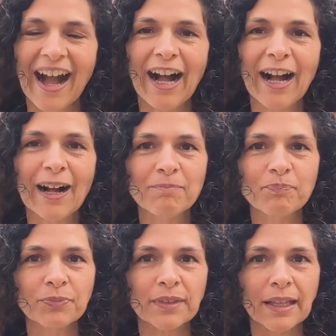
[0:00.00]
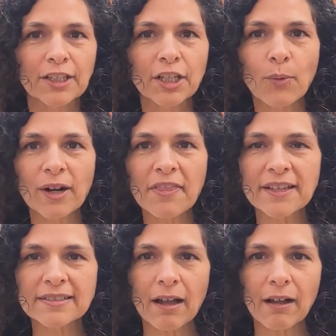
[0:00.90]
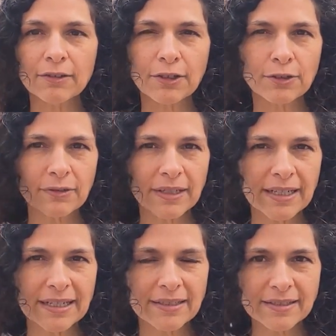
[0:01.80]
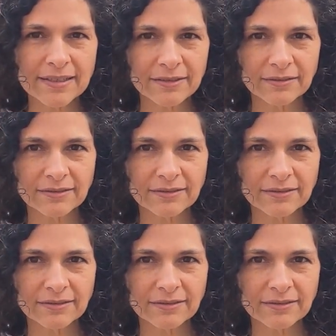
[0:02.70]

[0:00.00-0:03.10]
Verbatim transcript: Um, you know, one of the things that I'll do is